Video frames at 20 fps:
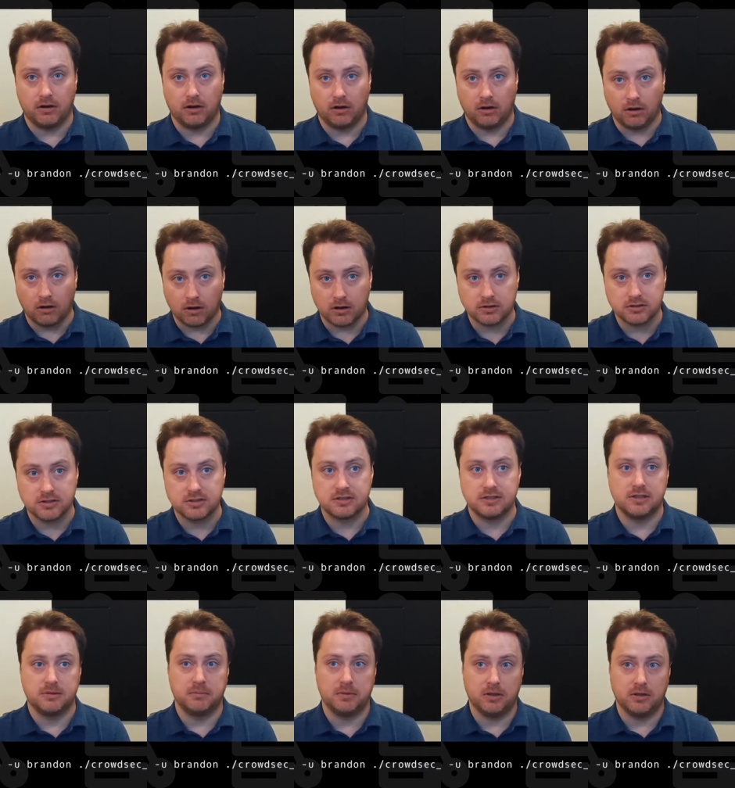are
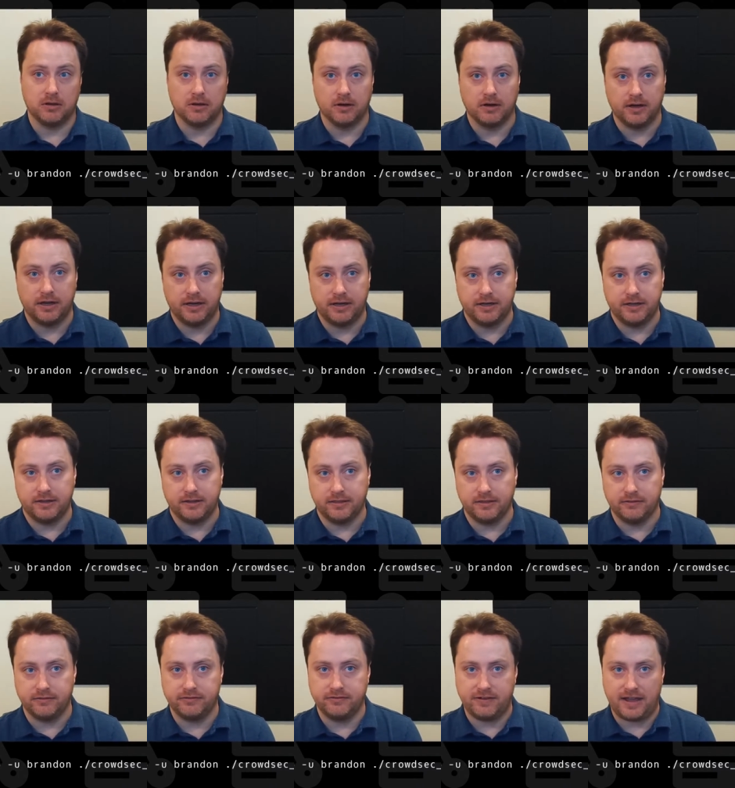similar in
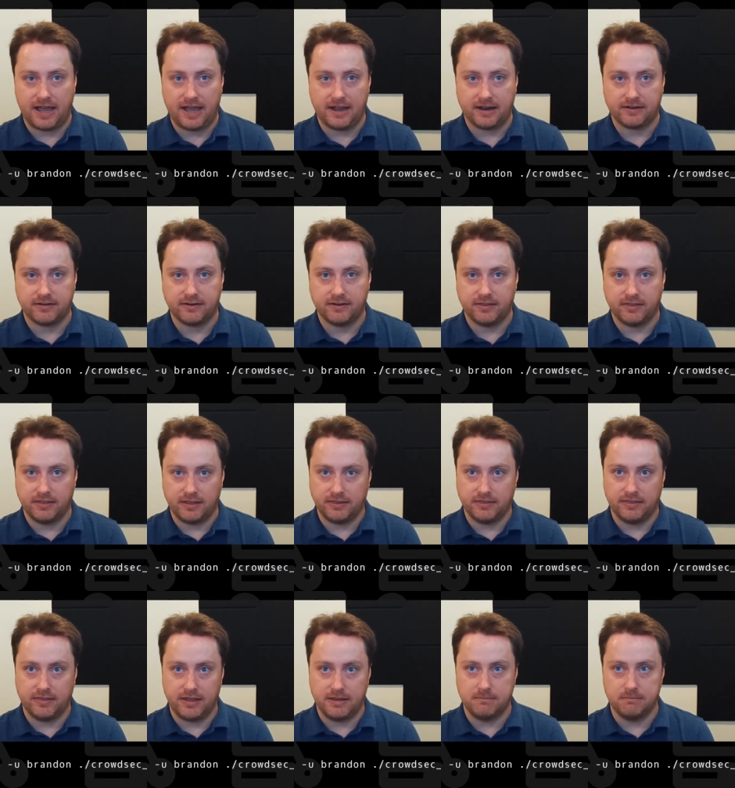the fact
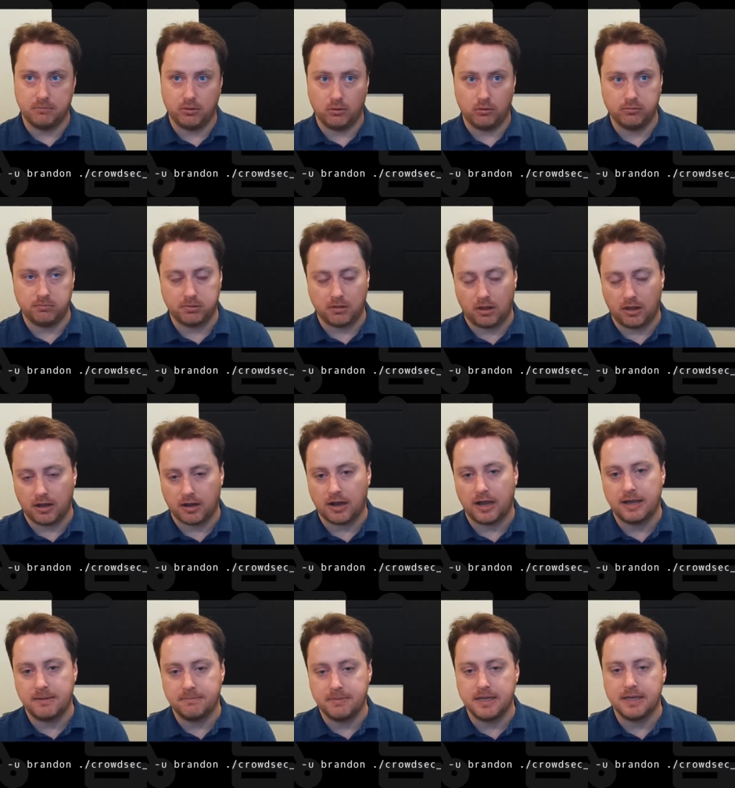that they both block
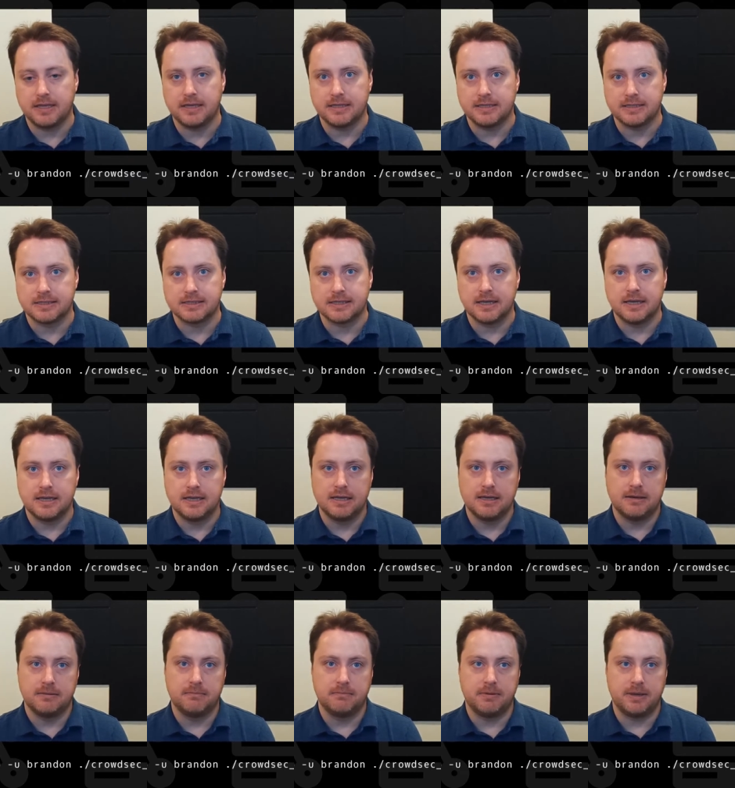IPs
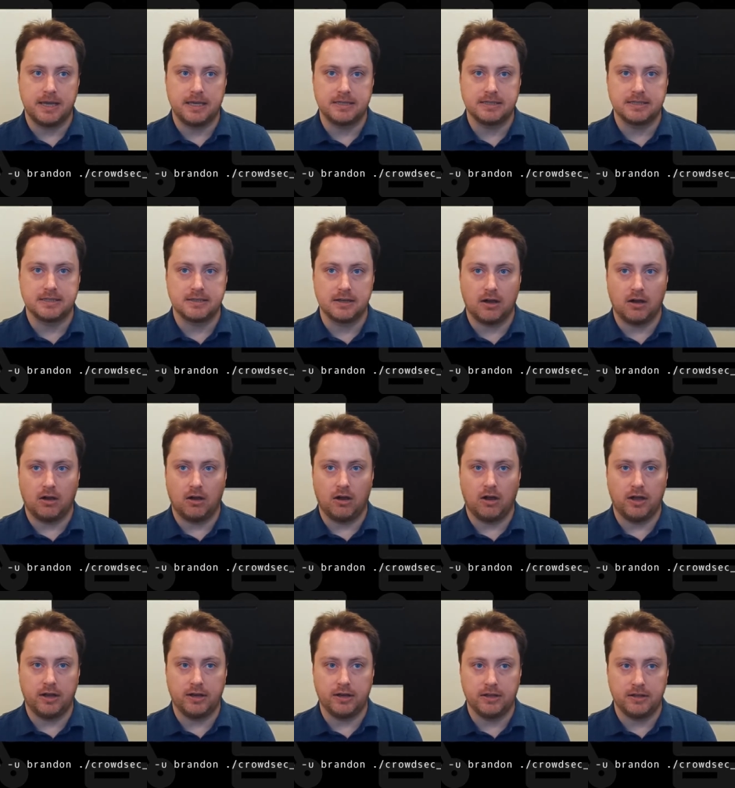based
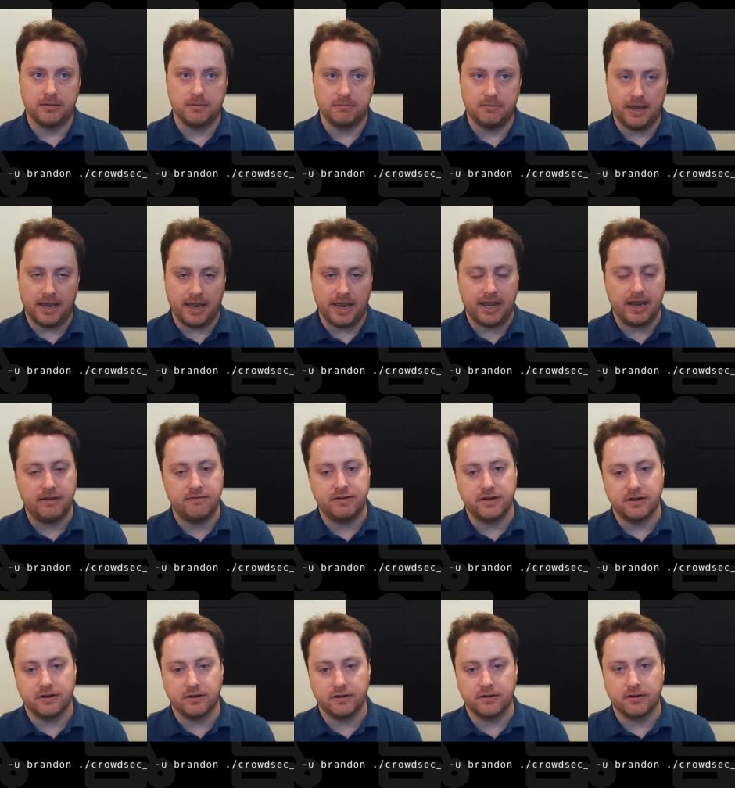on
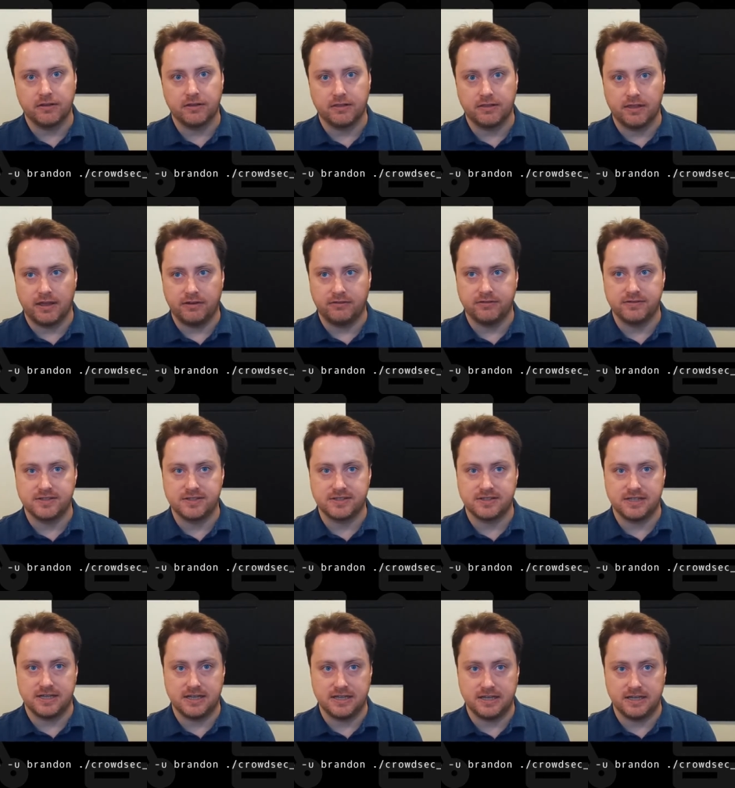behavior they
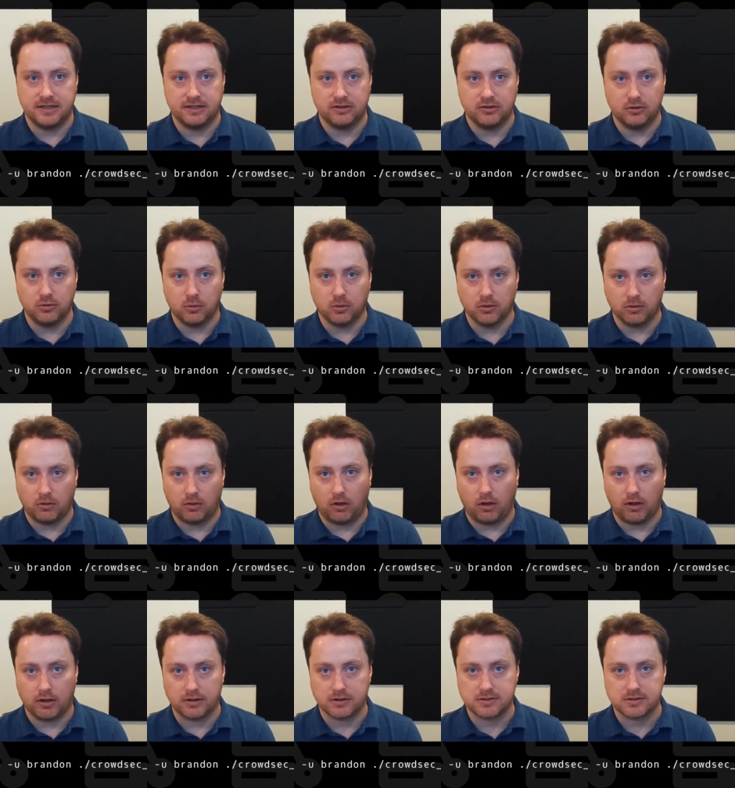see in your
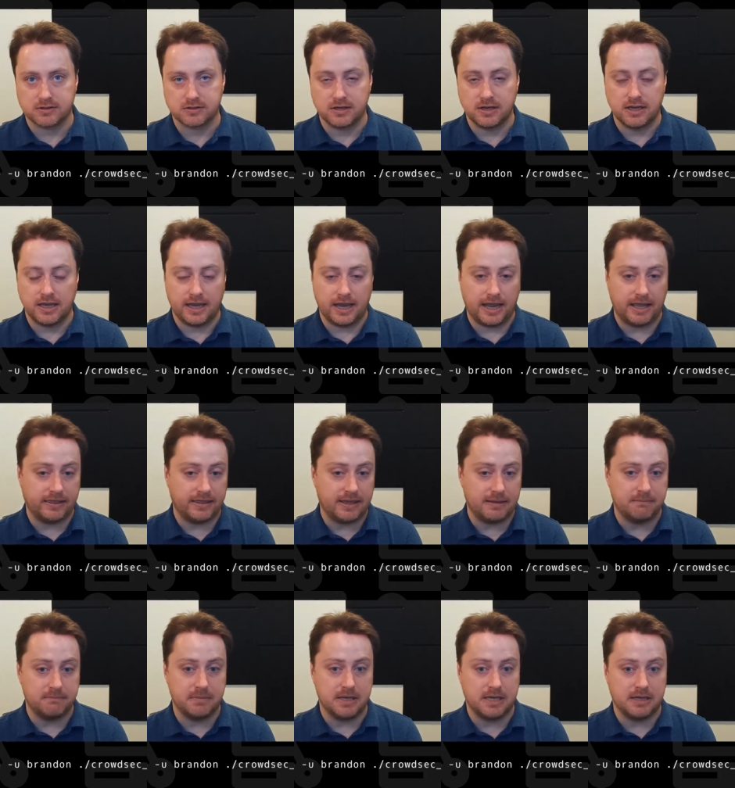logs and they
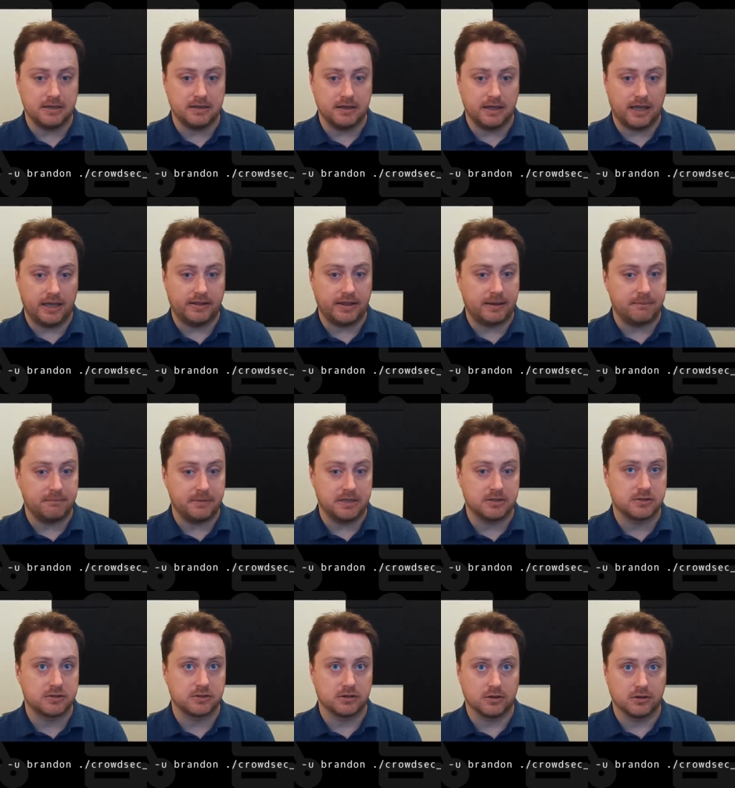meet and that
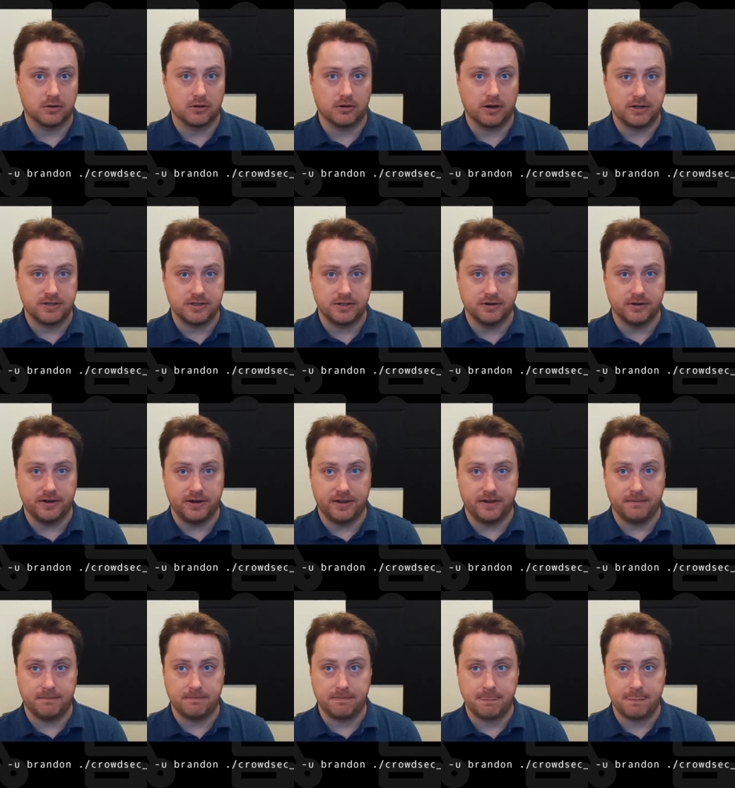meets certain criteria.